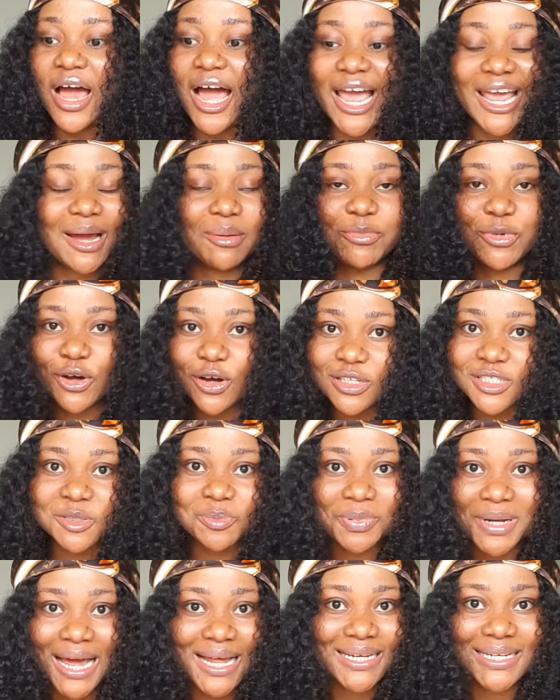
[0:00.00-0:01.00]
I am not
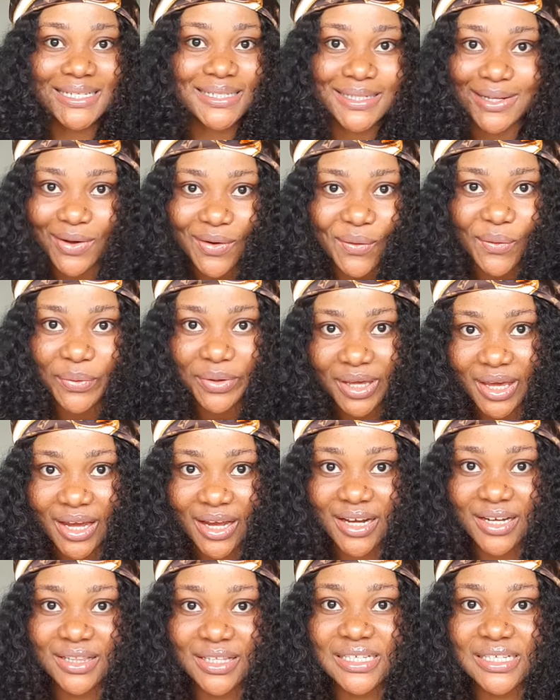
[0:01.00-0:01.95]
planning the whole year.